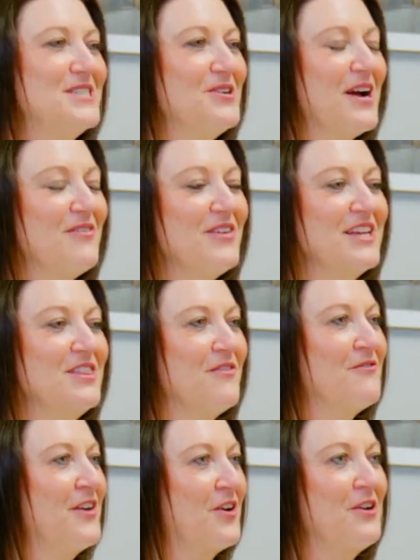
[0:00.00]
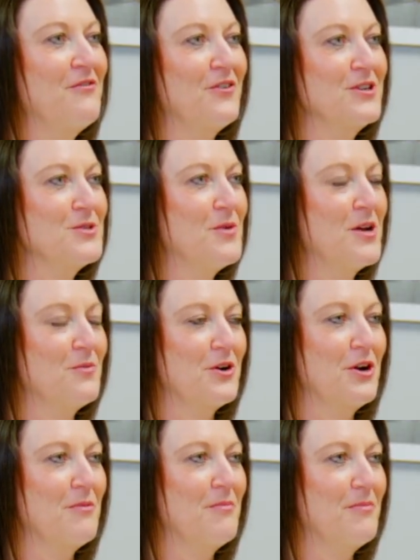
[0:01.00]
do you have the very first one where
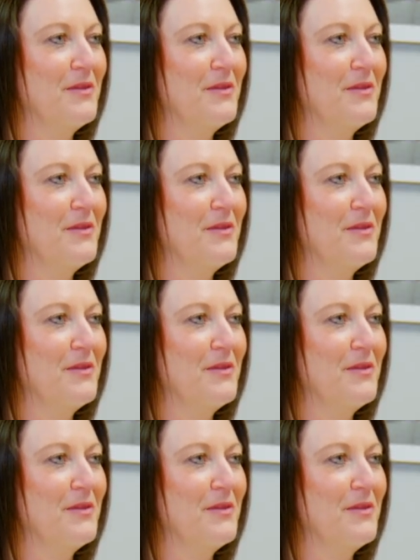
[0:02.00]
you're